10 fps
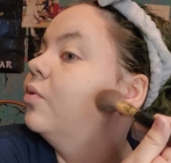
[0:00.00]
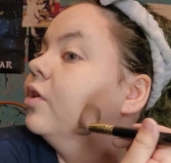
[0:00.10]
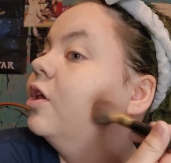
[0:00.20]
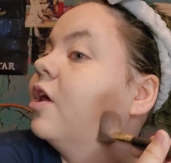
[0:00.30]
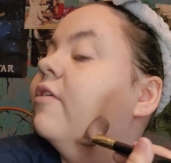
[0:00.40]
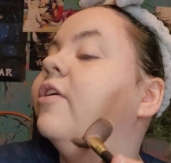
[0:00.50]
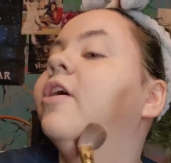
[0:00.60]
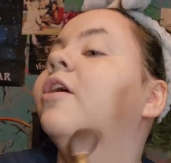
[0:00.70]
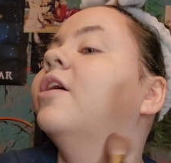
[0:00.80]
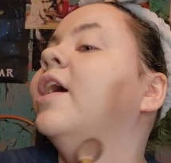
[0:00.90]
really love
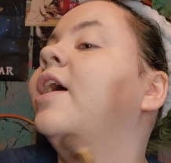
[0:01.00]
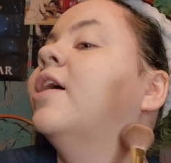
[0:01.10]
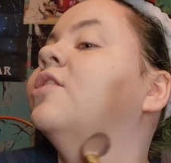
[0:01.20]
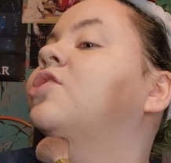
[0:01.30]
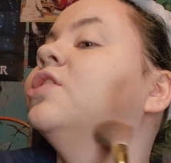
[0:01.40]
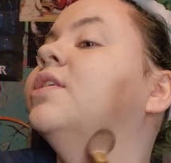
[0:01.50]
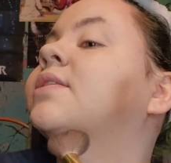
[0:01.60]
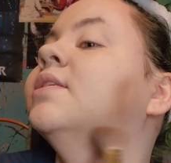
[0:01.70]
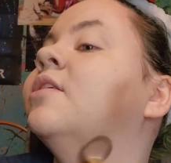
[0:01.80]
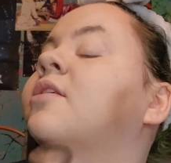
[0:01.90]
her, and she
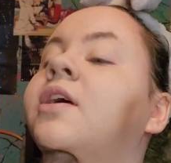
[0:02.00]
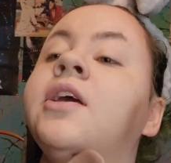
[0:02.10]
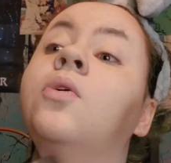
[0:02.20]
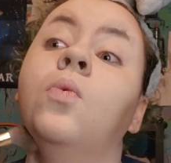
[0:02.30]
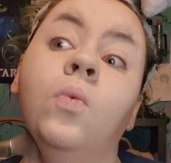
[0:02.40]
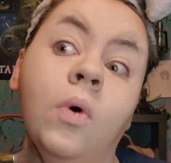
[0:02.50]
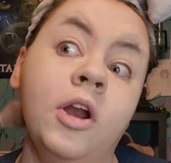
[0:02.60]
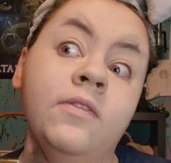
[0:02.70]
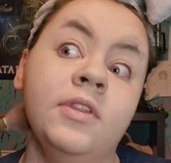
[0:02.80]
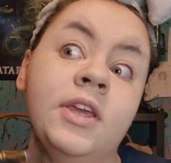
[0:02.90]
is literally one
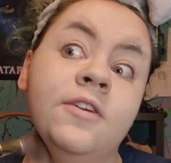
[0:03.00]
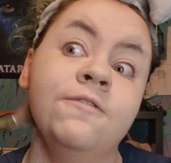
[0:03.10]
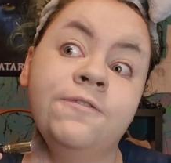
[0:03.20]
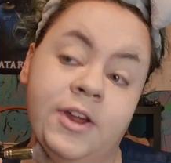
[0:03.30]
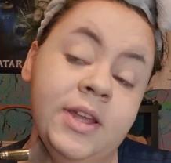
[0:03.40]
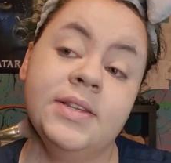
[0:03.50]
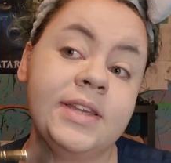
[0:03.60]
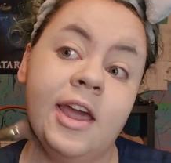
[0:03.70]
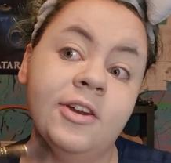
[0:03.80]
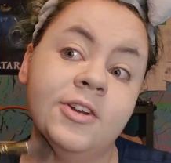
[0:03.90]
of the funniest
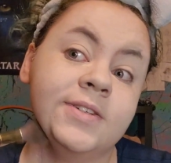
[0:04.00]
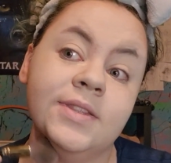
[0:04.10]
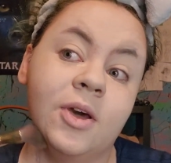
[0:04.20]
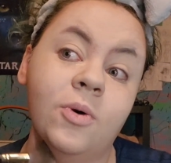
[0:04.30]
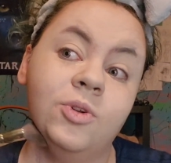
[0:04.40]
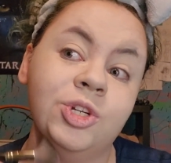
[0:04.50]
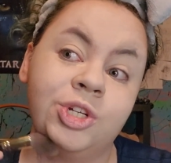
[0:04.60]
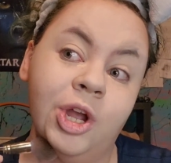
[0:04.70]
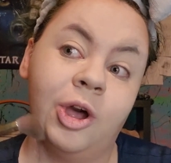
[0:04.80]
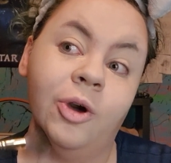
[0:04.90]
characters in the whole
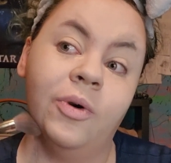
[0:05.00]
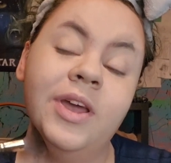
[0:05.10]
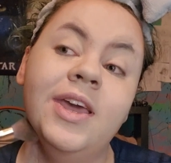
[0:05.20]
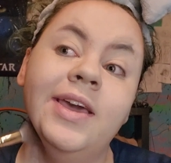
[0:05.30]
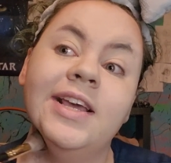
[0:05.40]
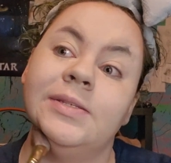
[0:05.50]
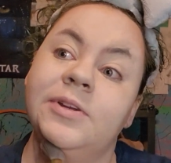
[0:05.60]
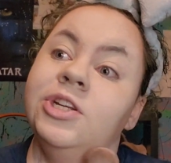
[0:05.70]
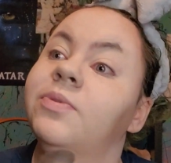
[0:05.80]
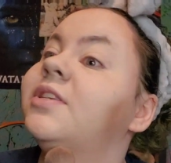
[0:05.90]
show,
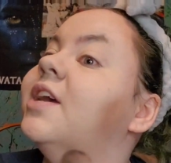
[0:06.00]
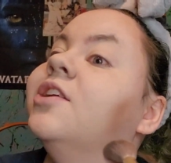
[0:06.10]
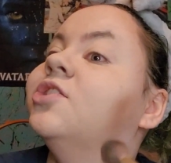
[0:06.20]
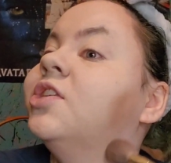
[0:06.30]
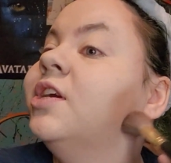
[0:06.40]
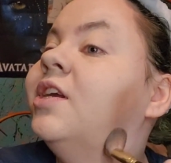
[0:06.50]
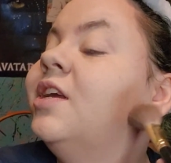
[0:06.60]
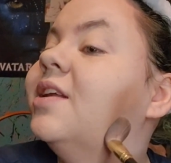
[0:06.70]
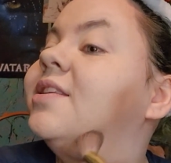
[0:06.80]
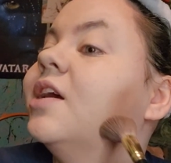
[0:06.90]
especially with Denji.
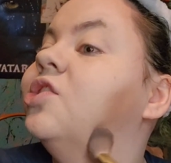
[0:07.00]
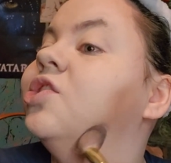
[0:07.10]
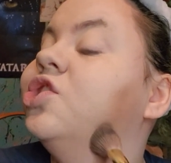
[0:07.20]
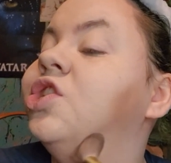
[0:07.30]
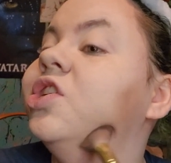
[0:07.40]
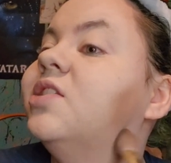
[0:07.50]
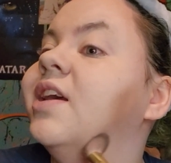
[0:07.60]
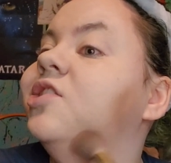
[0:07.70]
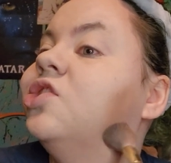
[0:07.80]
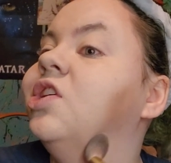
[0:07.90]
She and
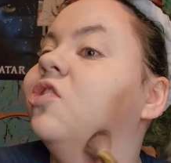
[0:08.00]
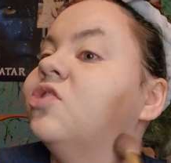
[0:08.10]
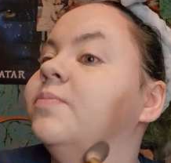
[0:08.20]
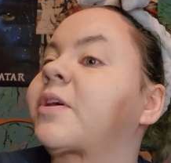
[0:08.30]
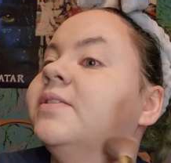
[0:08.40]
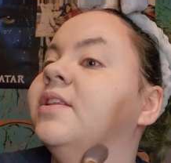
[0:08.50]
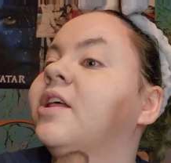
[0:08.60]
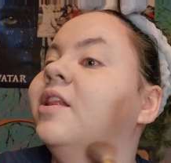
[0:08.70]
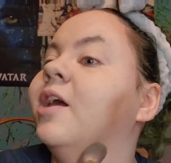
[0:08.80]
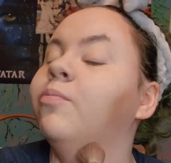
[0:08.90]
Denji are just
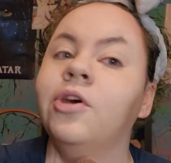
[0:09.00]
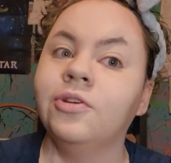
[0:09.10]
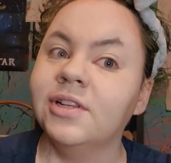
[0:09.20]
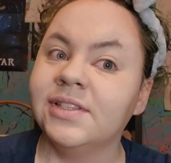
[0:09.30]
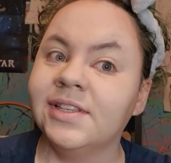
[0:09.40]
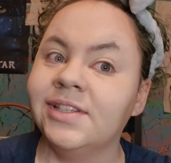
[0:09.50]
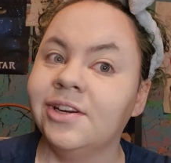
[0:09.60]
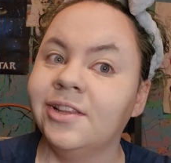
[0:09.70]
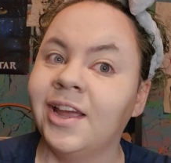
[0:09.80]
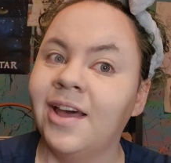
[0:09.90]
basically like brother and
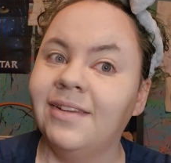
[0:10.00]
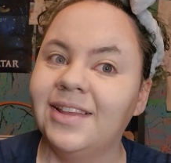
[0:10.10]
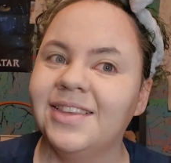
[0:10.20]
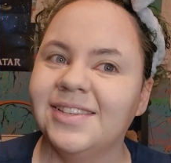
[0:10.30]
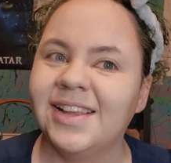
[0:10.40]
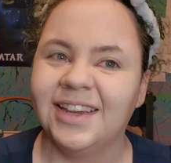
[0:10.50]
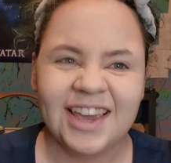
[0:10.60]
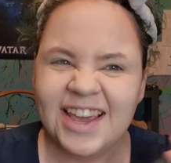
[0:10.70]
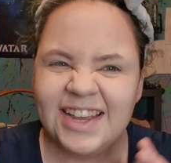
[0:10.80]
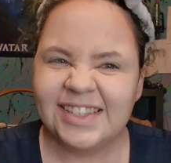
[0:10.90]
sister. They have like this like
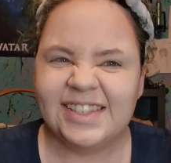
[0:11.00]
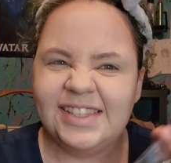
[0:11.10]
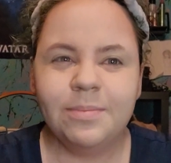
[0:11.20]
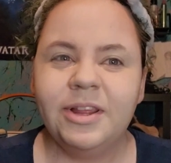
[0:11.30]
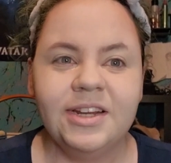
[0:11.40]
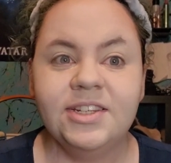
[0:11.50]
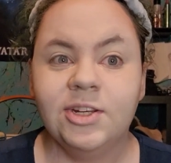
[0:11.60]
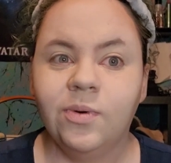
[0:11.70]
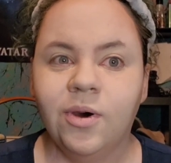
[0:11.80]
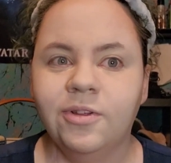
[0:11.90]
sibling
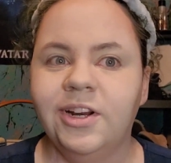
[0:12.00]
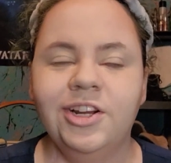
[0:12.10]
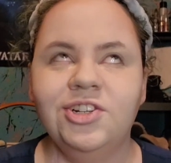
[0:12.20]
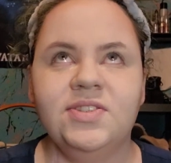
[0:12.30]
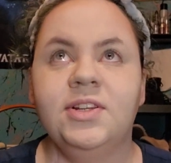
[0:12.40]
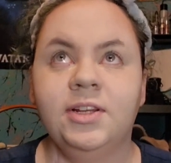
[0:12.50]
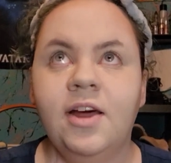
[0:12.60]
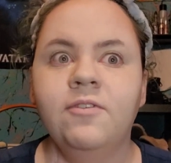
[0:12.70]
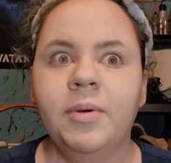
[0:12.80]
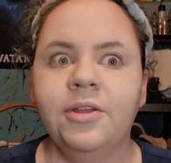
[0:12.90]
duo that I just
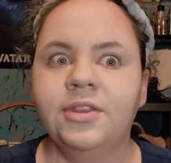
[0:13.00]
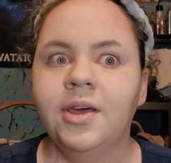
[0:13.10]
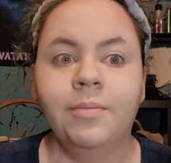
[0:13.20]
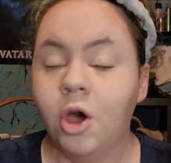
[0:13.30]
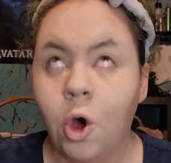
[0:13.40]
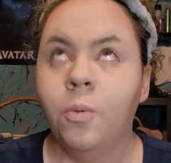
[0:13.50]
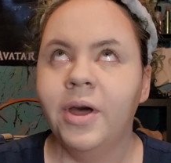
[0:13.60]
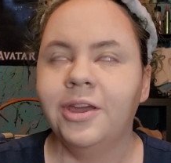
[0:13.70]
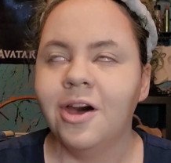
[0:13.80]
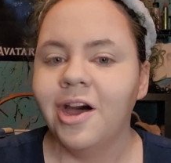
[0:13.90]
love about them. Oh
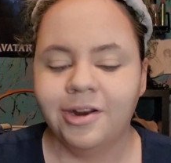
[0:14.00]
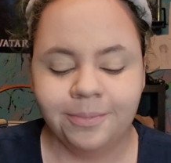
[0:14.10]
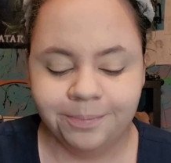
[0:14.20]
my god.